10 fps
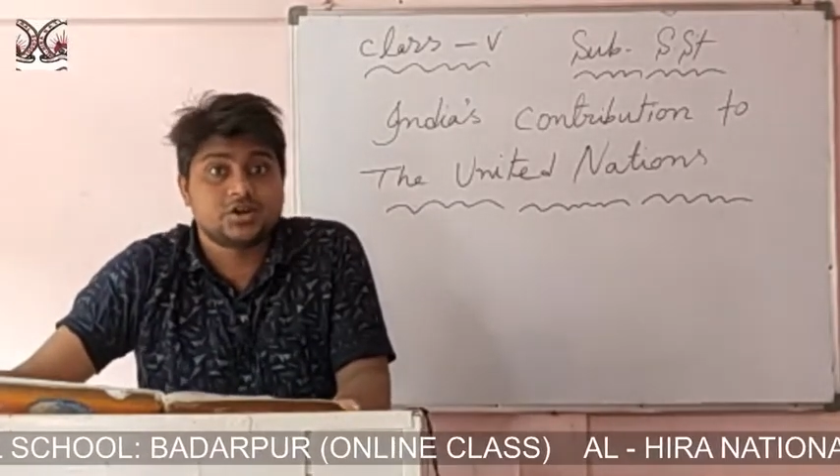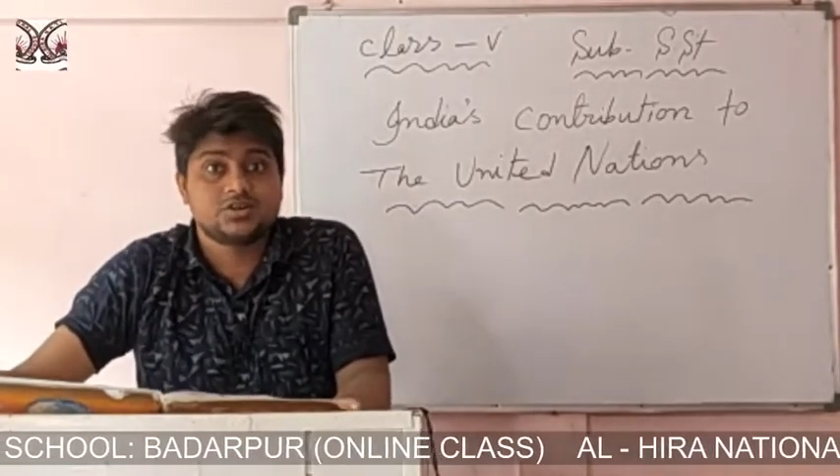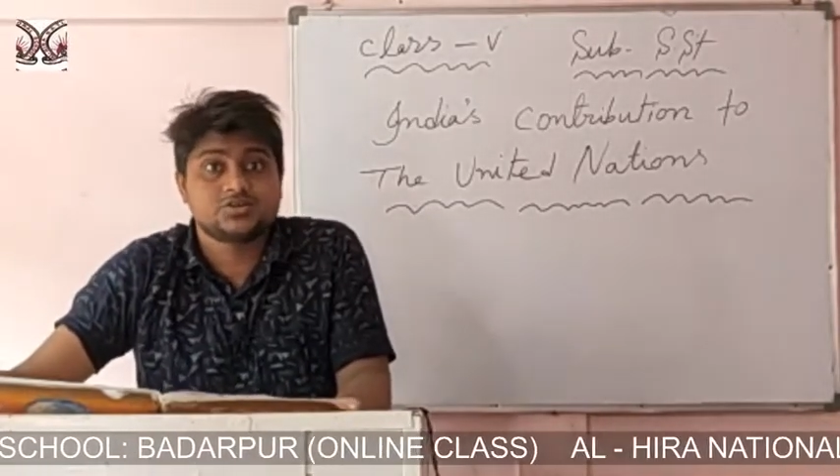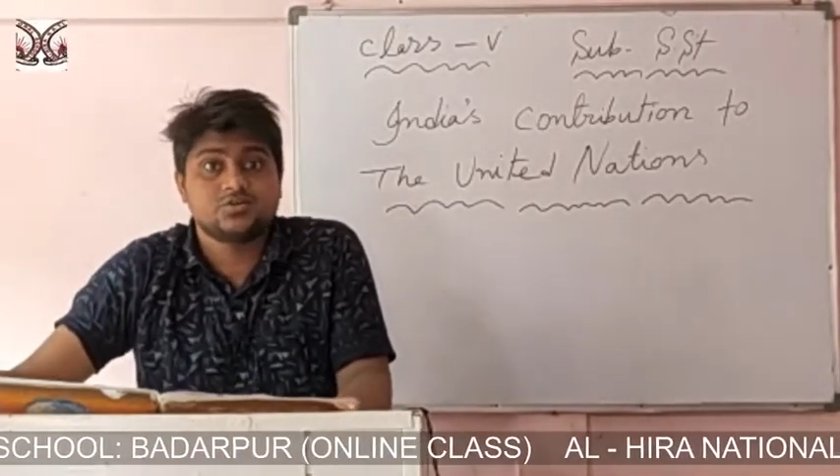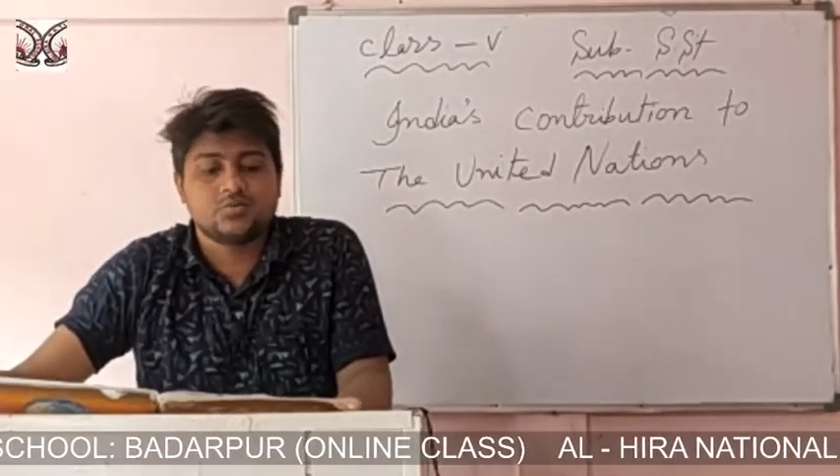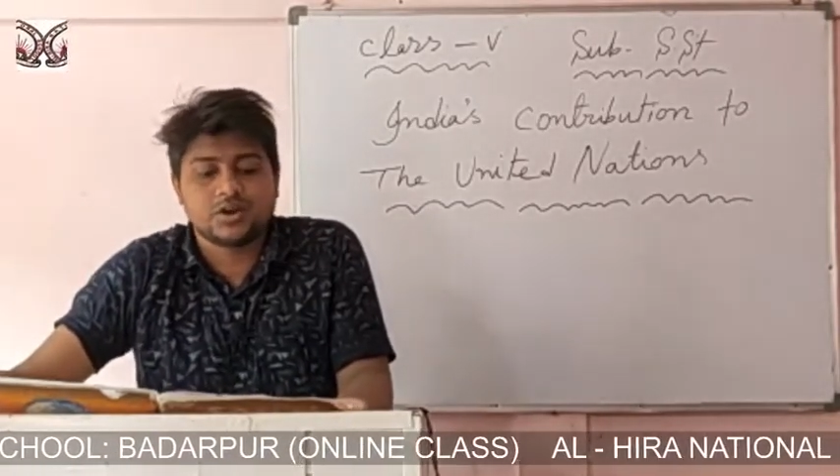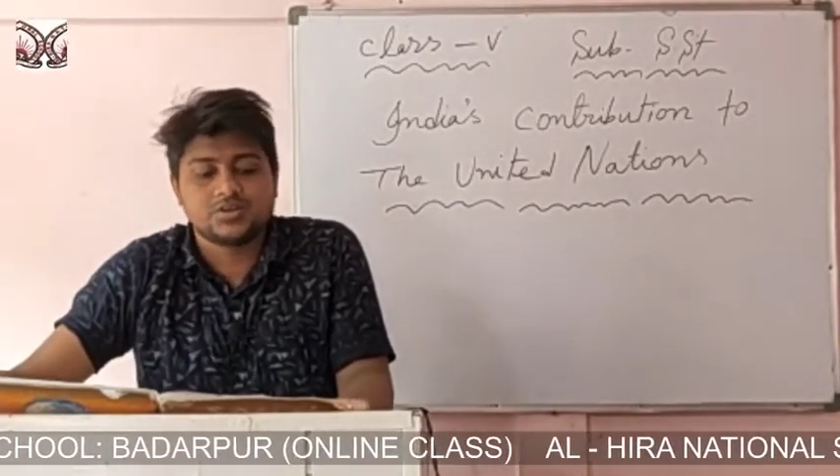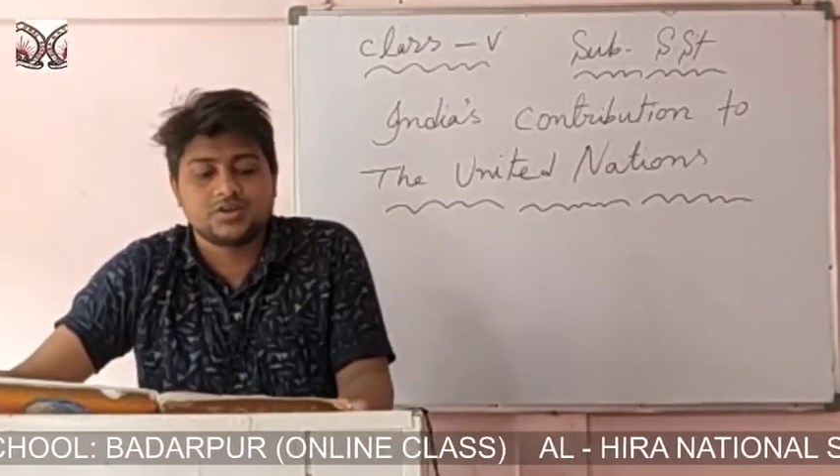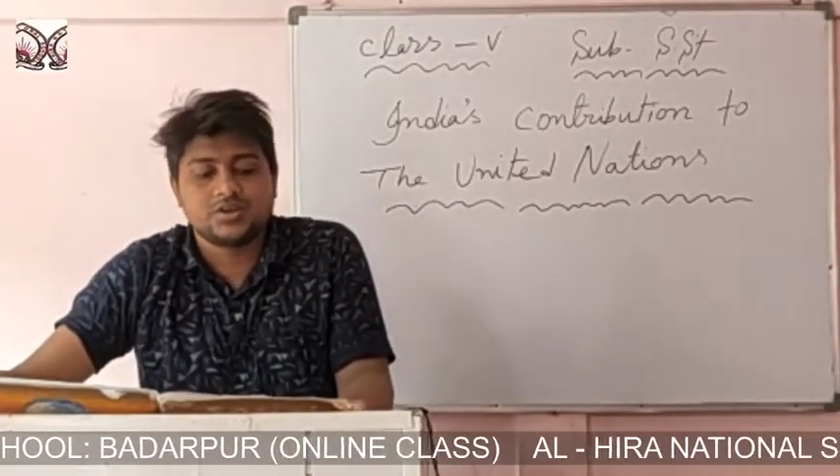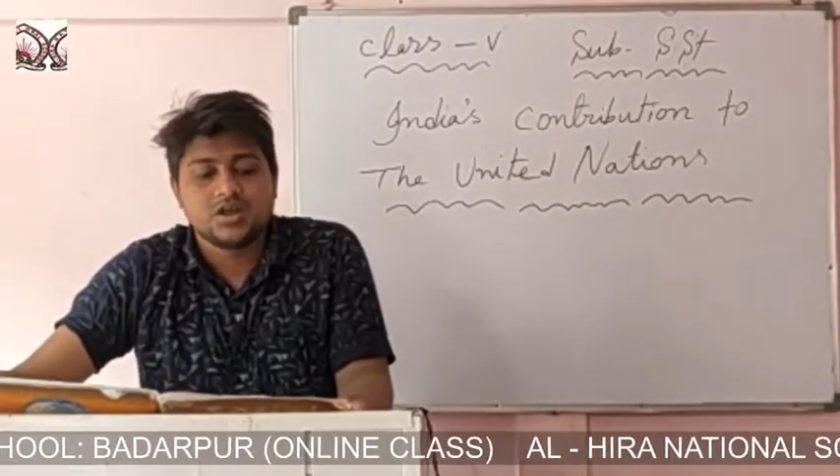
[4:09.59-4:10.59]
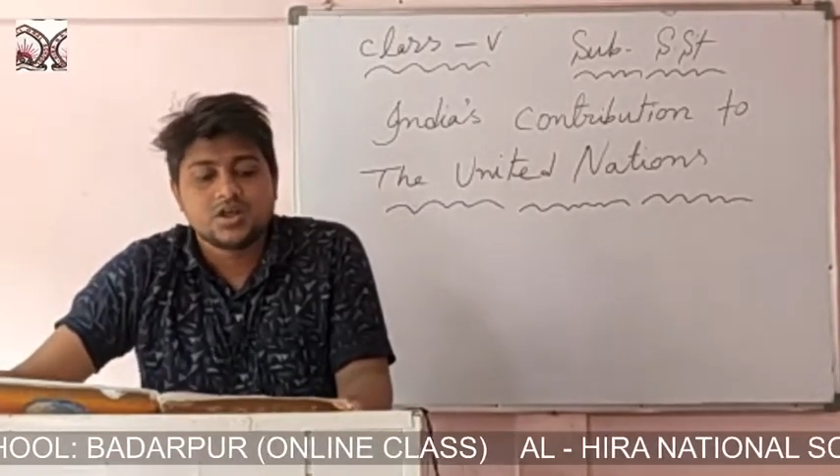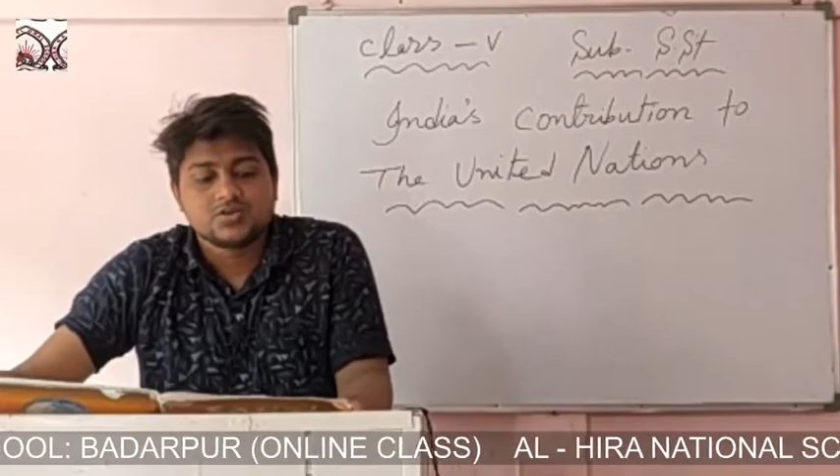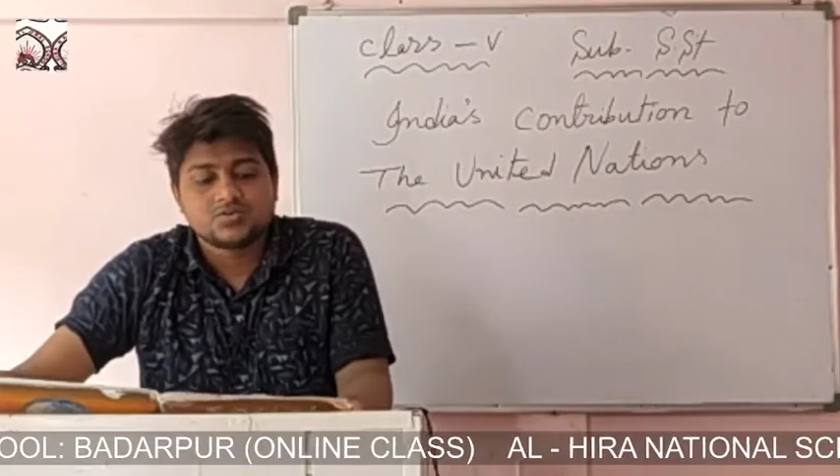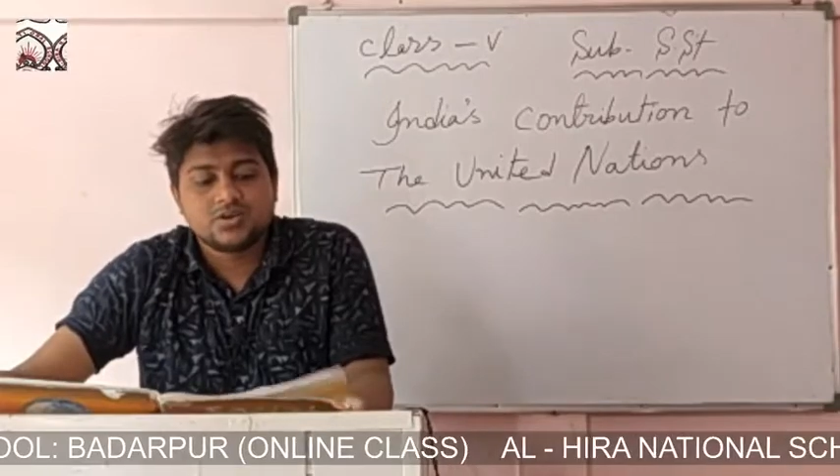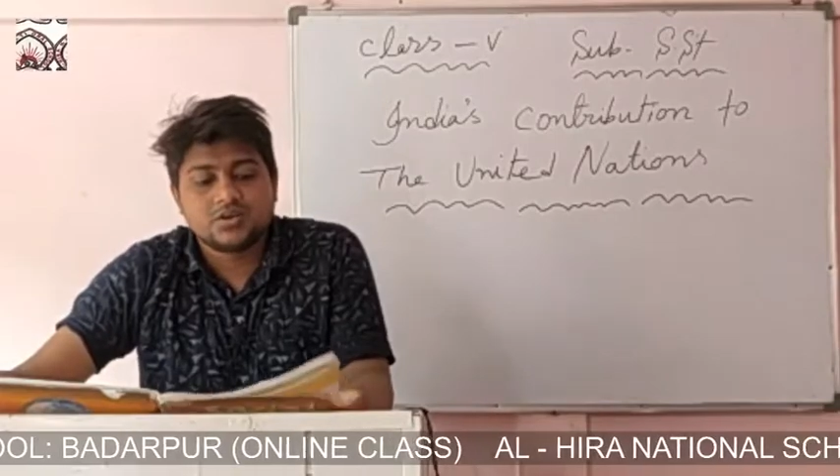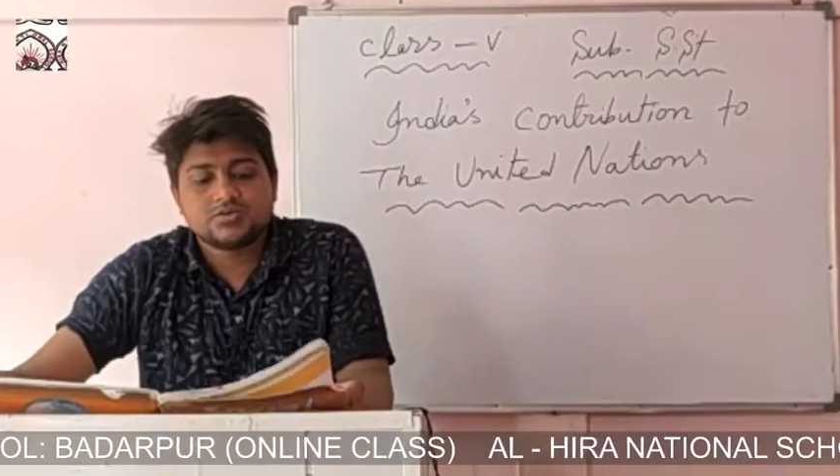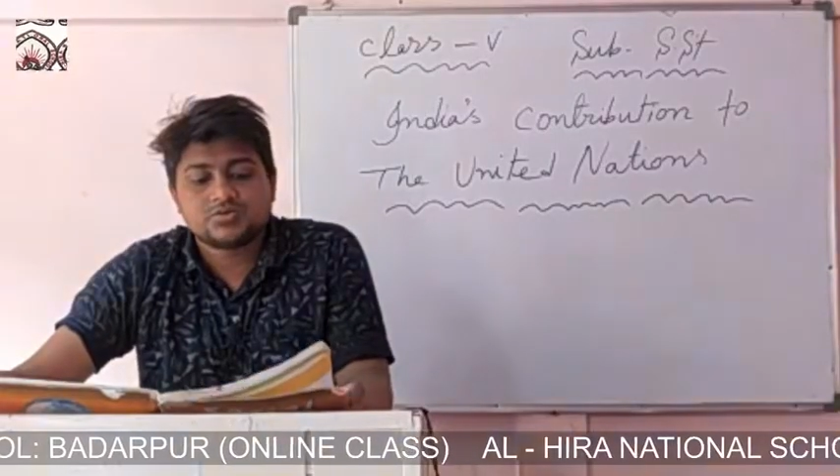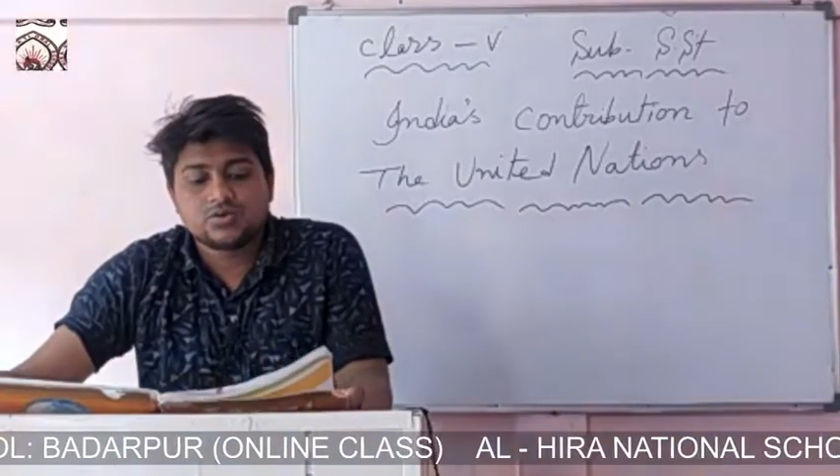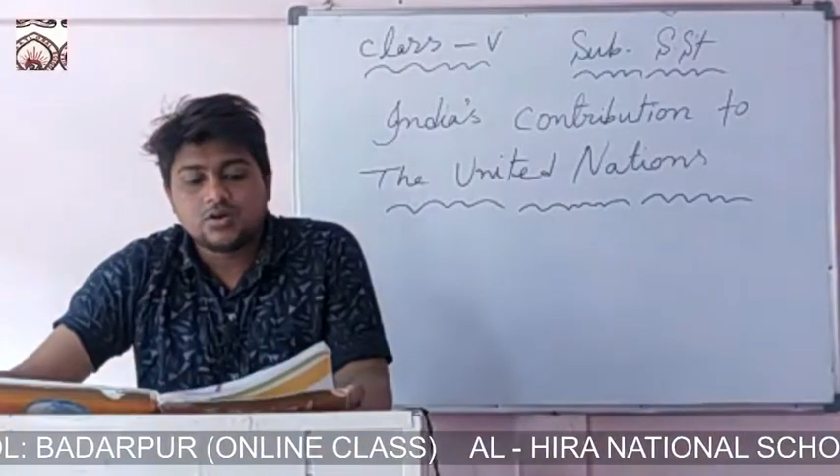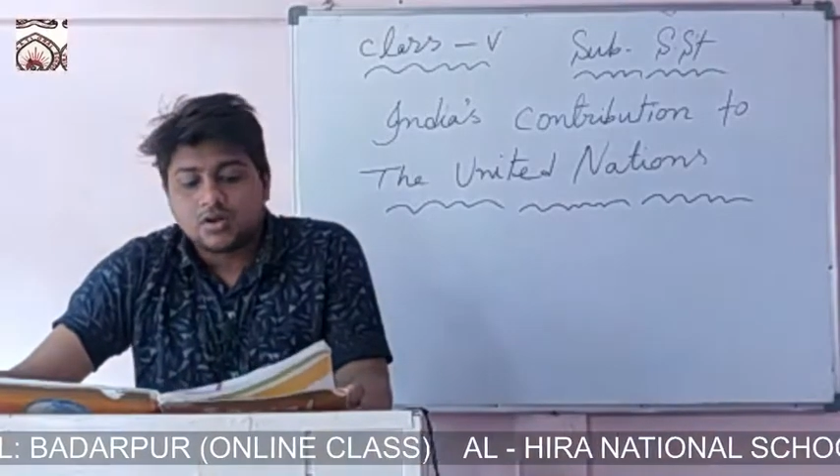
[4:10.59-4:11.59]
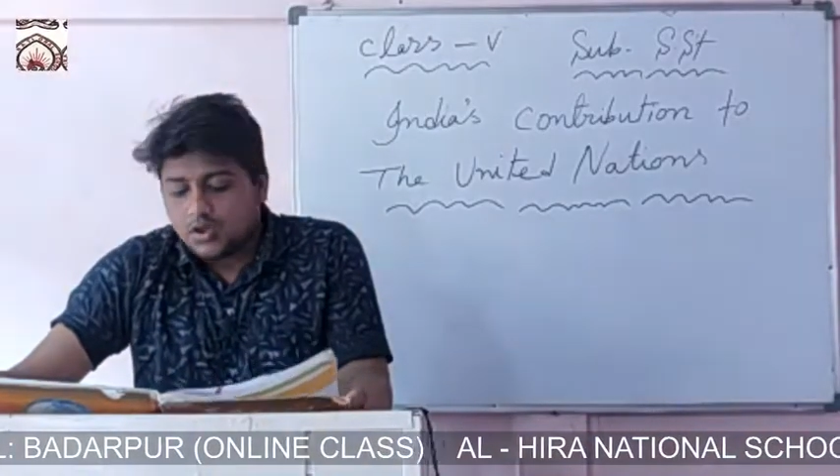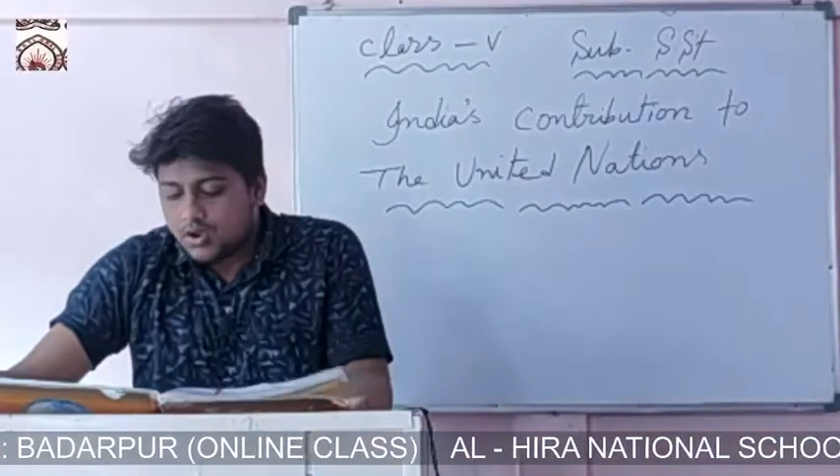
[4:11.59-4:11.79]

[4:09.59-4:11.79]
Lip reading: Understood what I said? So India also,